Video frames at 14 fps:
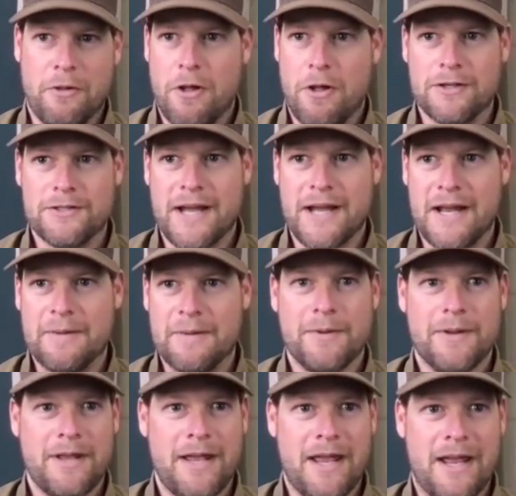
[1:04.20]
a long
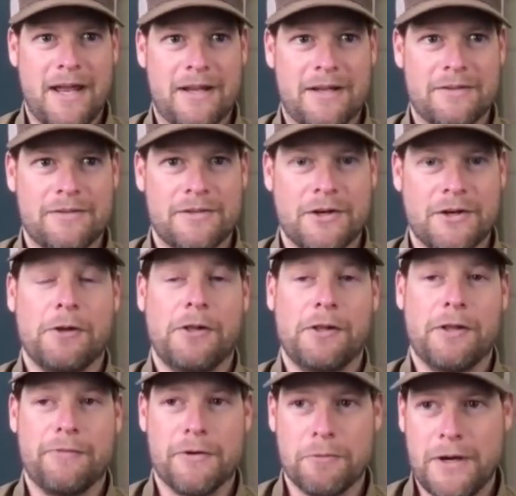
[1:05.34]
time, and currently
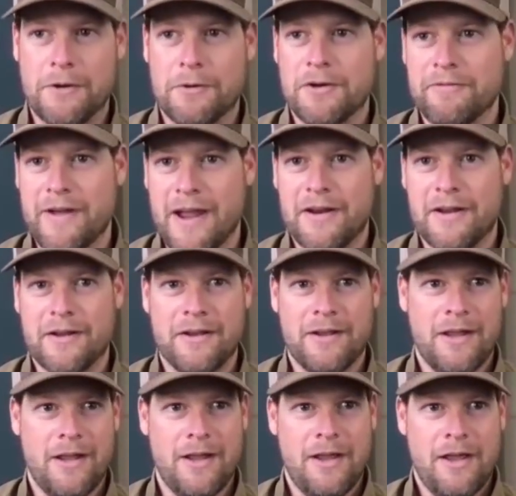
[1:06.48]
live in Reno, Nevada,
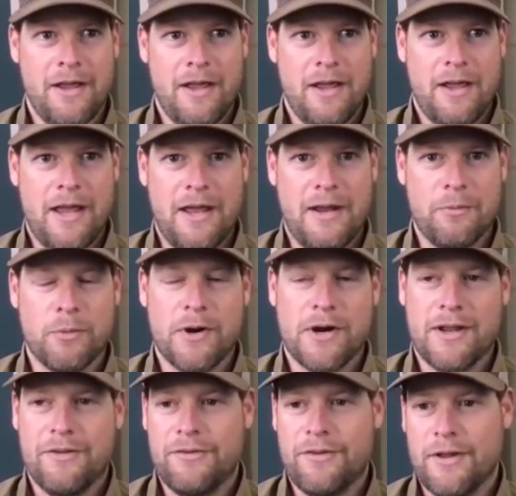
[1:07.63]
and work
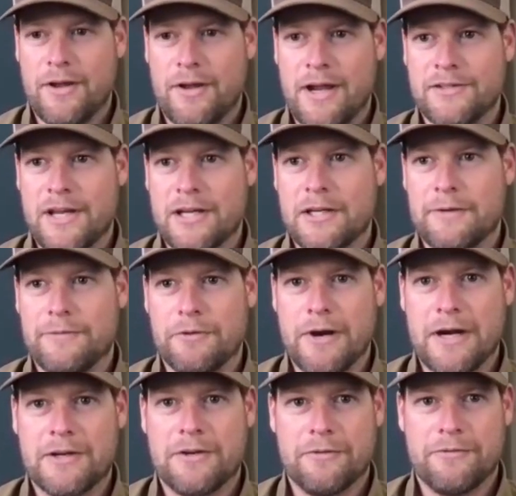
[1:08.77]
as the executive
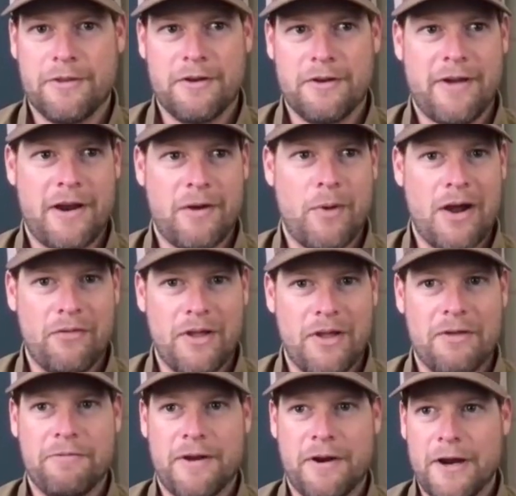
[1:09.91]
director for the Nevada
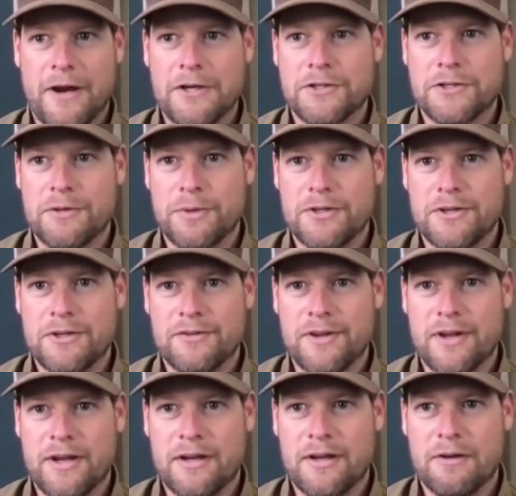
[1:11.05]
Wildlife Federation, which is
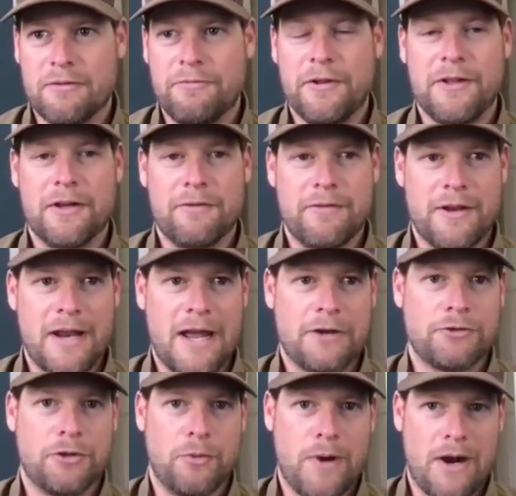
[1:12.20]
a affiliate of the
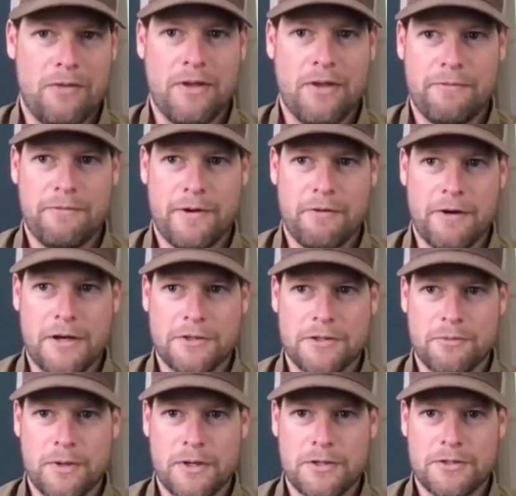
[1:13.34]
National Wildlife
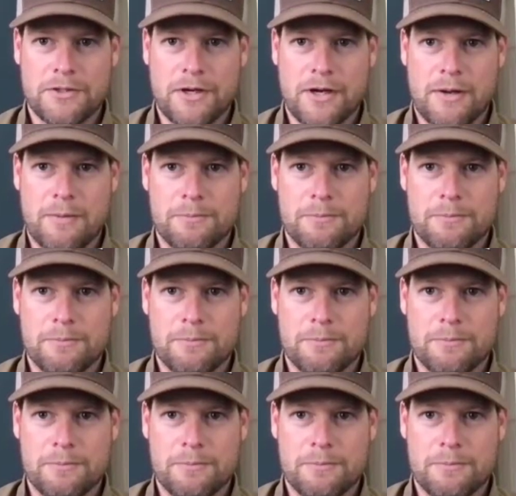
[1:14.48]
Federation, which